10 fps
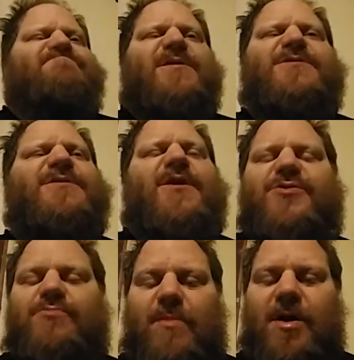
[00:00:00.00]
Let's not
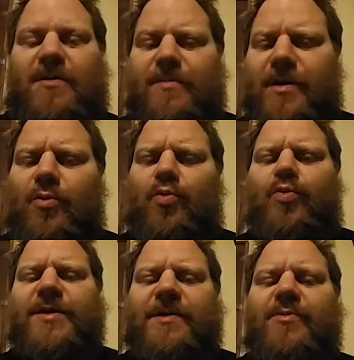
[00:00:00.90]
do mob.
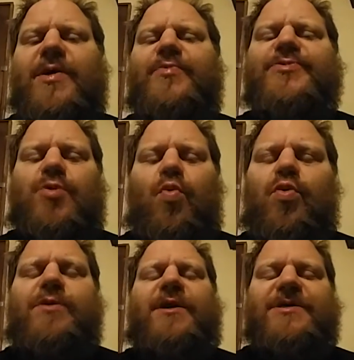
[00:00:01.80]
It was
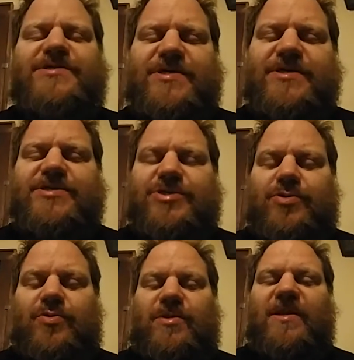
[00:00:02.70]

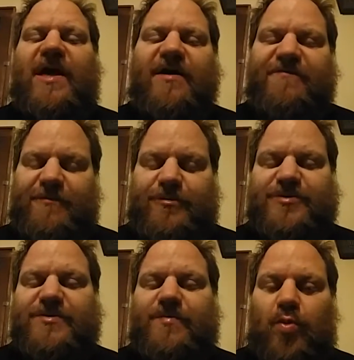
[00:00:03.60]
organizational life
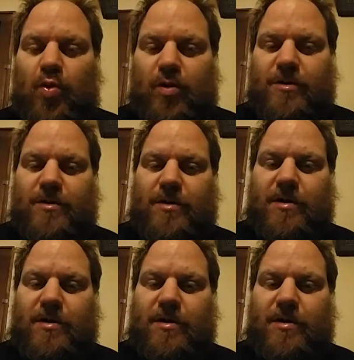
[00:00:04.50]
support.